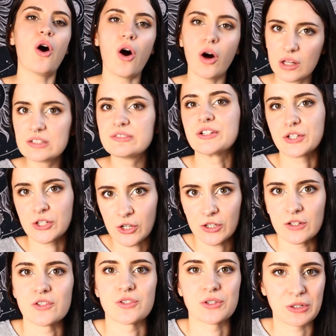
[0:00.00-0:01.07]
All of your
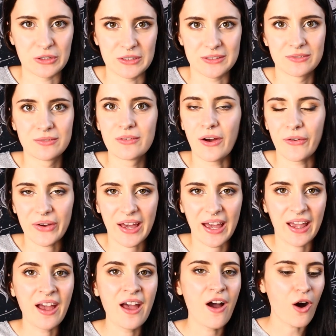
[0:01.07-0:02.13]
cards are good,
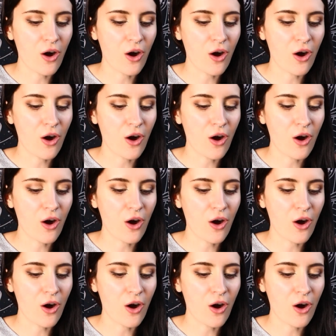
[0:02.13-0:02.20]
okay?